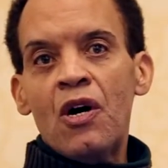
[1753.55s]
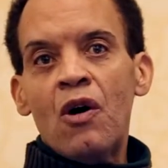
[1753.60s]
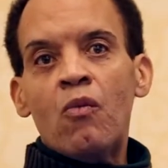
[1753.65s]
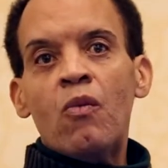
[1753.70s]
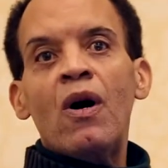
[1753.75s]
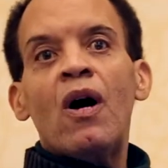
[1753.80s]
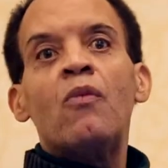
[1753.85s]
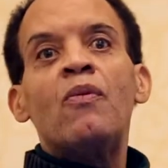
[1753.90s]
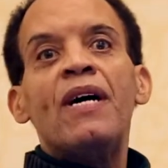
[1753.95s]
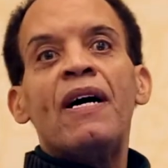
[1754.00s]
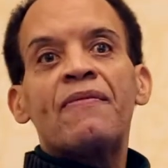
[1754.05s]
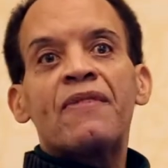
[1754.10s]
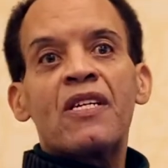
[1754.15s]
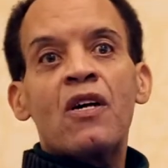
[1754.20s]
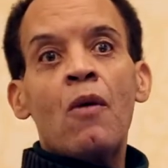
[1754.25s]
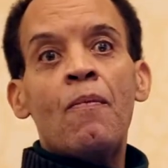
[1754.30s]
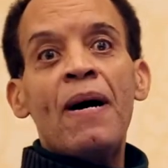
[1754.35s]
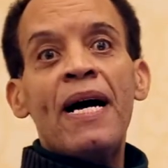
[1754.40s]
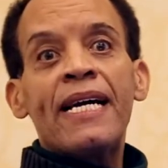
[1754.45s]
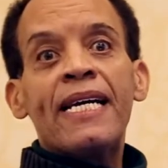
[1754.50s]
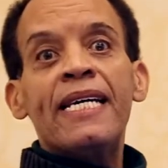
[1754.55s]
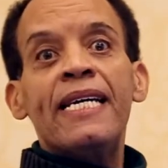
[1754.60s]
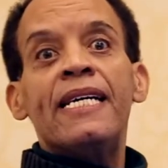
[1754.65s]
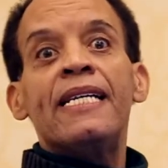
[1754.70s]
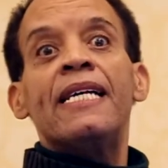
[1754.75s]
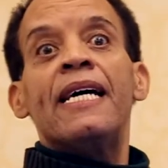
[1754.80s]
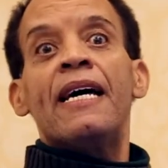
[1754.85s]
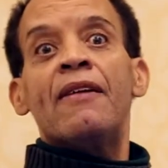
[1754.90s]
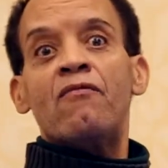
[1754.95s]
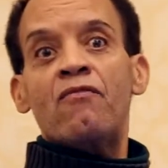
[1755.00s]
well, we have to go back
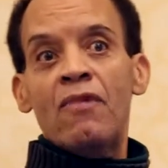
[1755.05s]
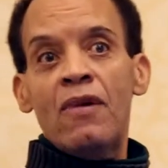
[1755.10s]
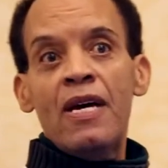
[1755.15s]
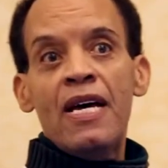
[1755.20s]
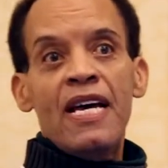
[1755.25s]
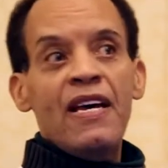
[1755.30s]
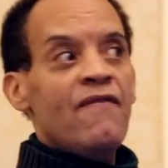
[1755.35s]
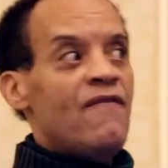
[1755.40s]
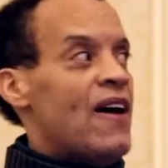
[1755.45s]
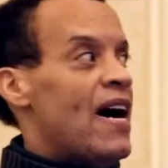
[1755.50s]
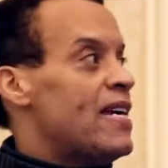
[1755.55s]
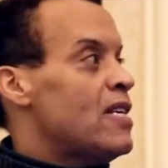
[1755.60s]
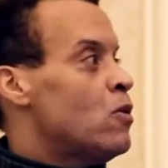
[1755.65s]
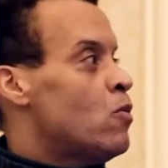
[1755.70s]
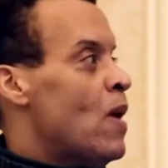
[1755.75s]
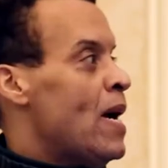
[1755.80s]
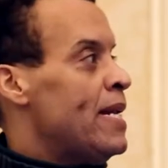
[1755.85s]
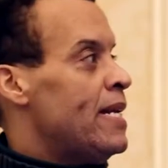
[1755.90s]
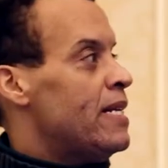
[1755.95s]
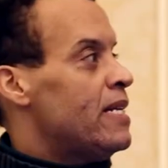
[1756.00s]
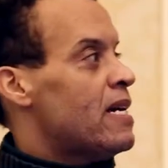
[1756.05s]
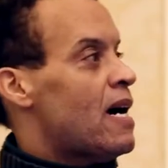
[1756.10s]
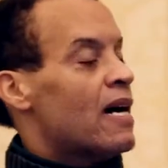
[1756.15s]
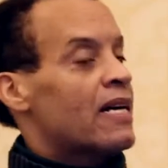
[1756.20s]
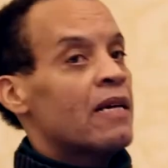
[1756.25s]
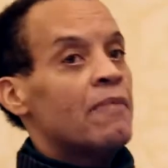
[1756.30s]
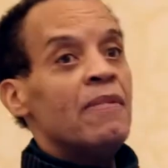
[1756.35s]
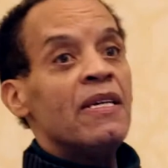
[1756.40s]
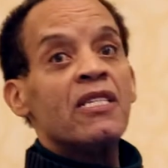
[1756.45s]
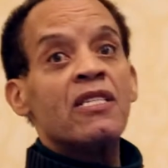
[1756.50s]
in and evaluate and
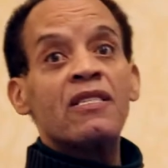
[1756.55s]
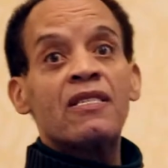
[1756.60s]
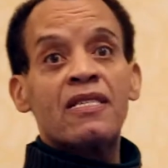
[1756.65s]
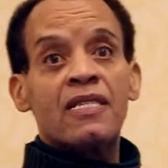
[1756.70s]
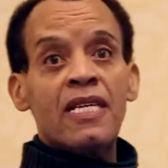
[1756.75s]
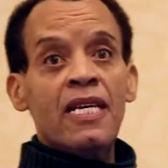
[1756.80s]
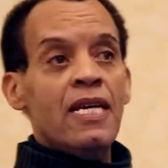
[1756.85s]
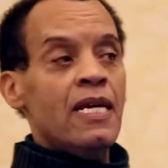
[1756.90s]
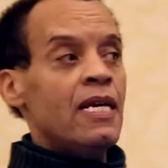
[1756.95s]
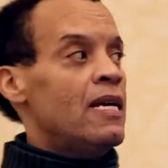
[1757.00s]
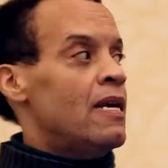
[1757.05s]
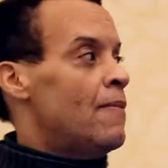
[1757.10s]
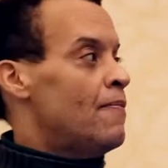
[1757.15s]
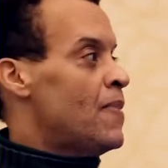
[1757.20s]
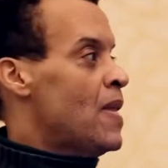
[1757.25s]
document to see.